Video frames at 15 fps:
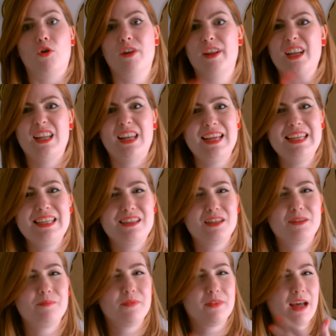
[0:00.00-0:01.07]
Veronica
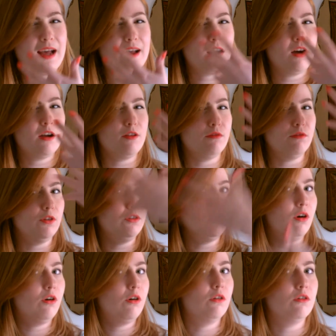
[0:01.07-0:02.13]
Lake, that kind of
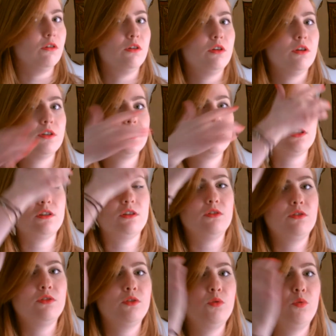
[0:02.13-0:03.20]
long, sort
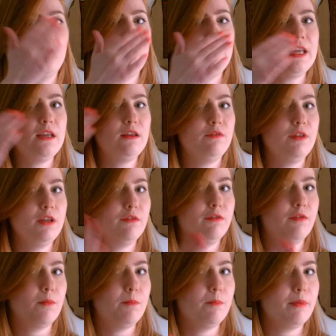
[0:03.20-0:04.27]
of
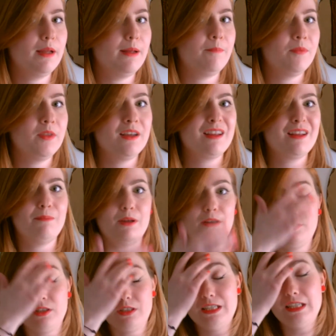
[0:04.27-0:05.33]
wavy front bit.
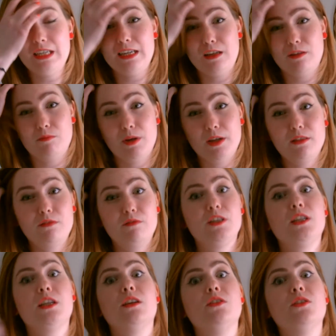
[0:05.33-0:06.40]
But if you've seen any of my other
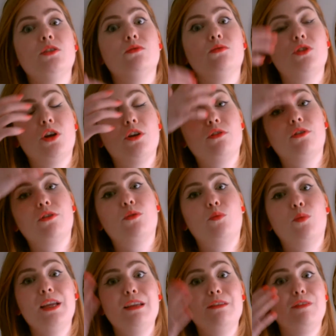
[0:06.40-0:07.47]
videos, you'll know
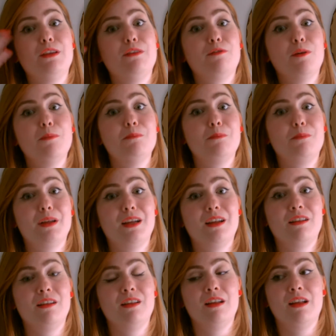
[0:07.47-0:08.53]
that the wavy front
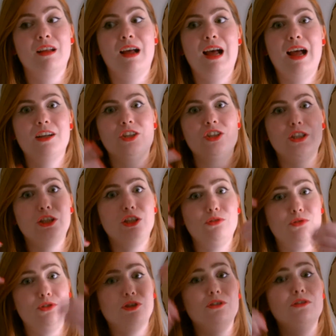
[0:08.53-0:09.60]
bit, actually
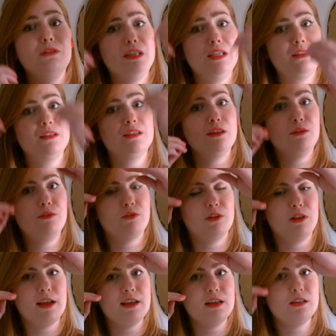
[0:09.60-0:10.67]
you do need the
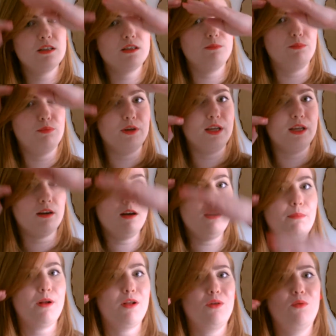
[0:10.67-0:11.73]
different layers to bring it
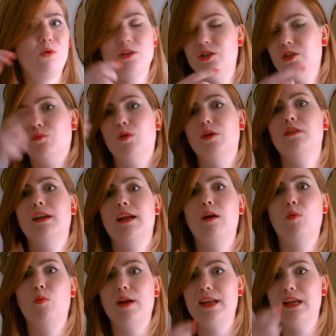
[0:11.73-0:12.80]
up, otherwise you won't
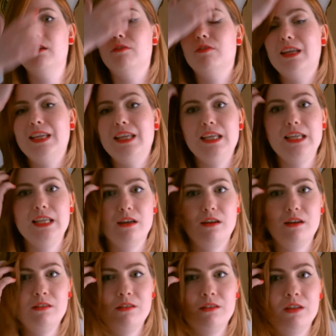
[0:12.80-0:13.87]
get a wave
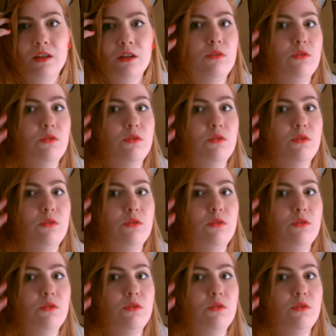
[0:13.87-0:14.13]
here.